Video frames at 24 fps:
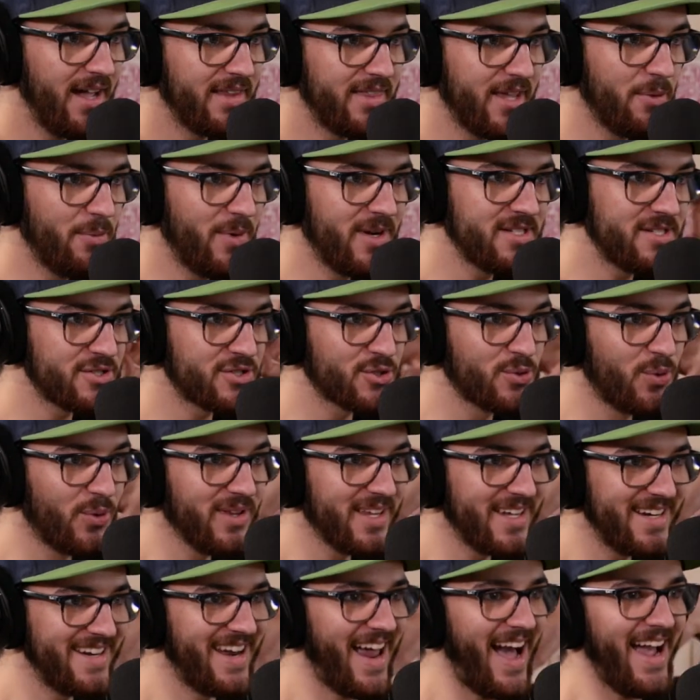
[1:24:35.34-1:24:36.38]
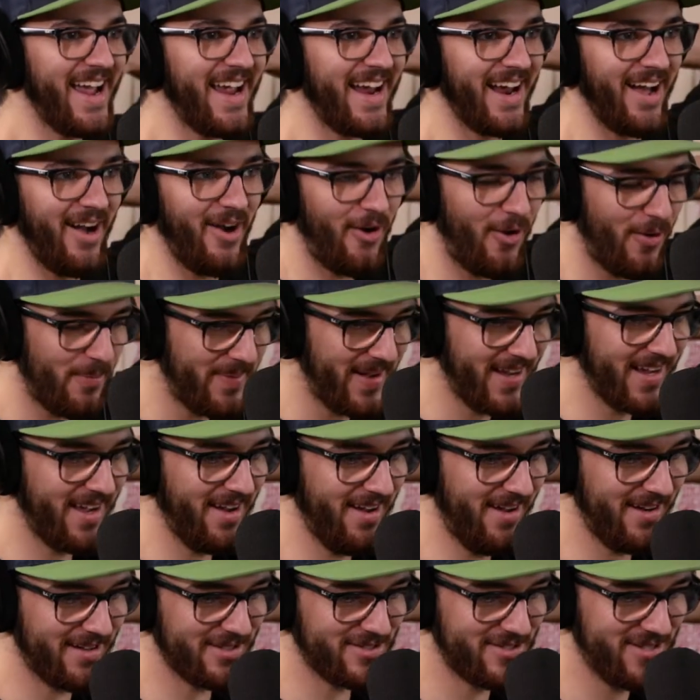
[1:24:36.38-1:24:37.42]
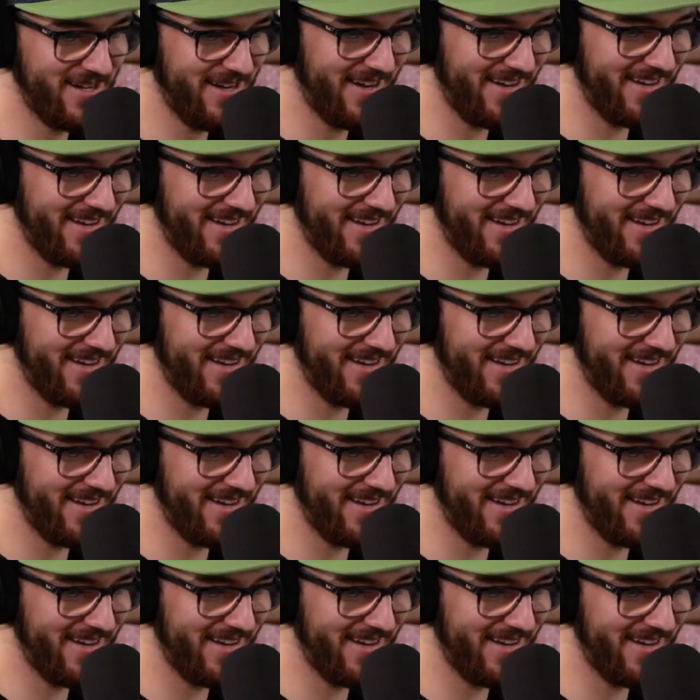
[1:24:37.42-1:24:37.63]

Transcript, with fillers: they went to school at night. Yeah, they went to the school at night. Oh my gosh, you know,